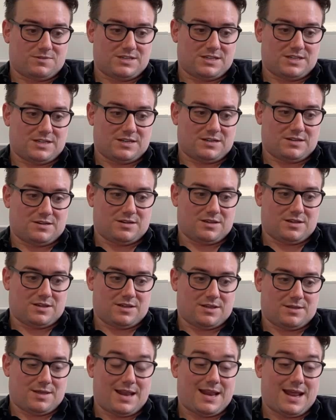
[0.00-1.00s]
in
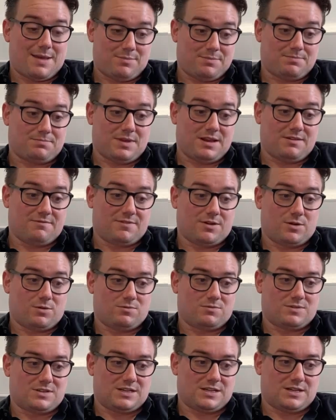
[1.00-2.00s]
and I'm
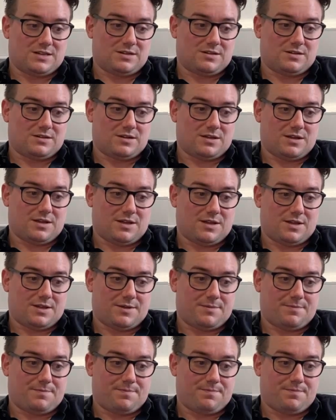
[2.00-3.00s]
involved in
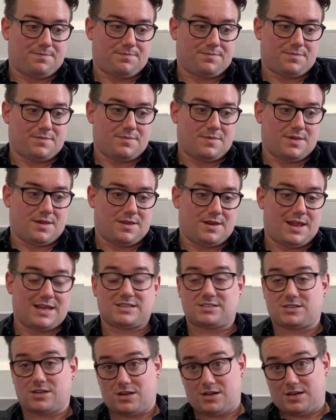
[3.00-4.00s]
an
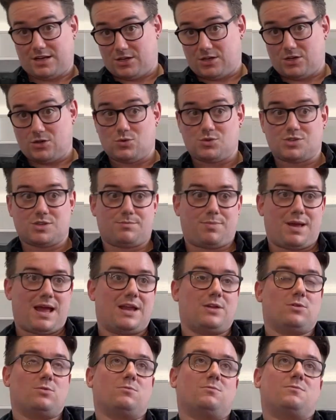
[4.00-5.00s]
external inclusion
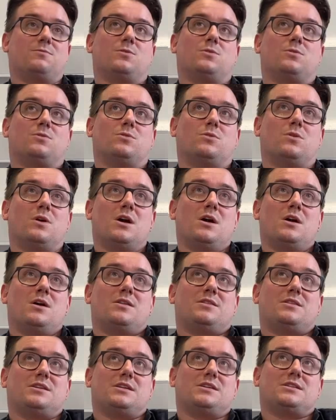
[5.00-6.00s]
panel for
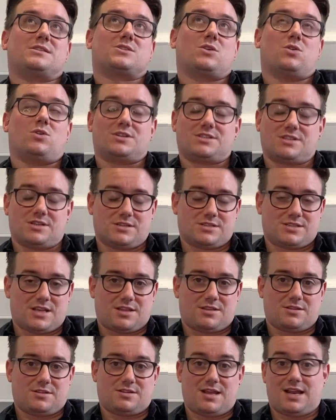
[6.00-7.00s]
the Scottish and
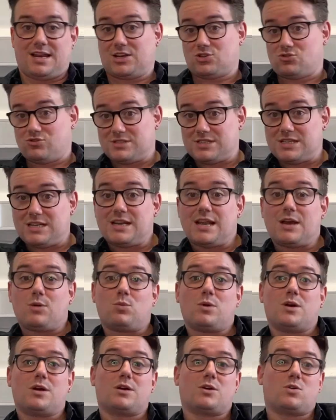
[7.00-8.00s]
Southern Electricity
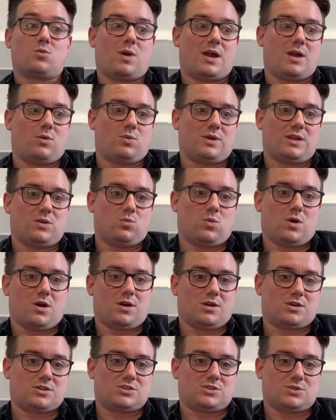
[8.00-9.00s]
Network, where we
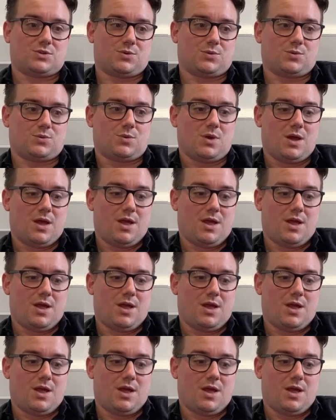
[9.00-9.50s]
work to